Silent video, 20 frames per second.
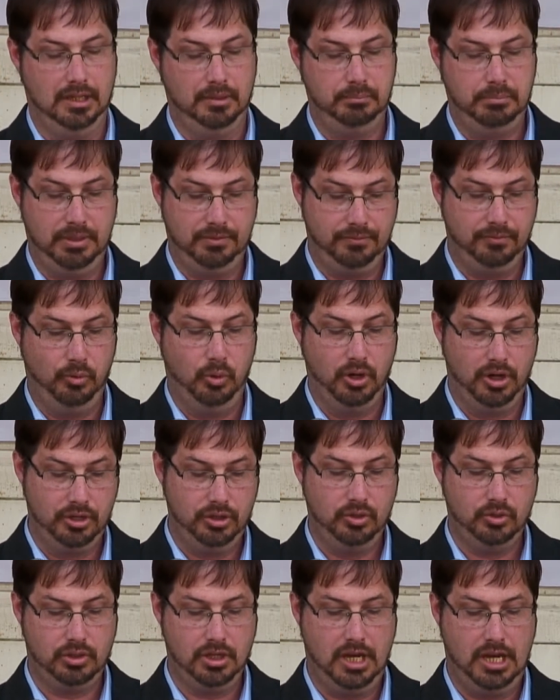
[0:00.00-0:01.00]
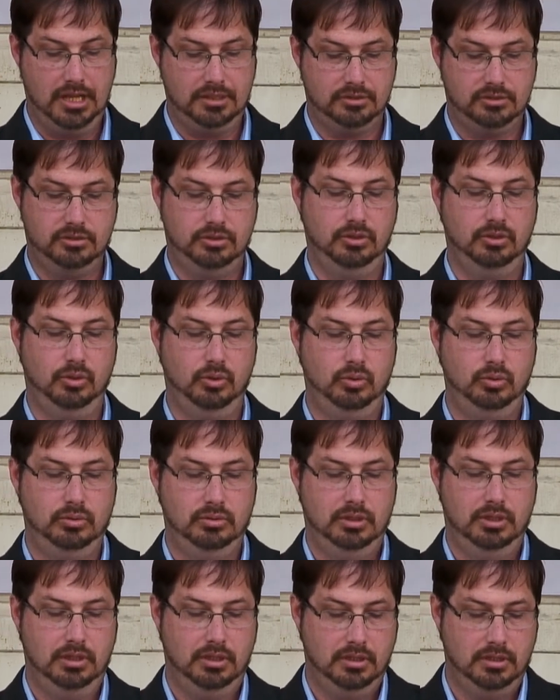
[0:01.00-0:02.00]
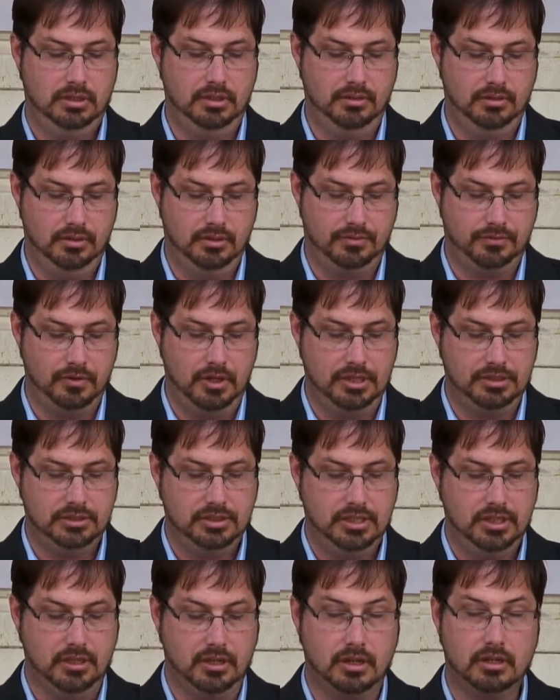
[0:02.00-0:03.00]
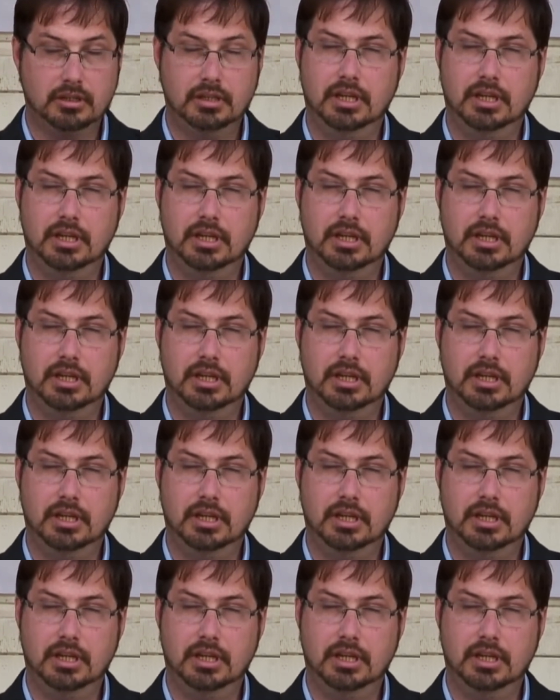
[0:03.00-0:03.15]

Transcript: before you got to the frontier.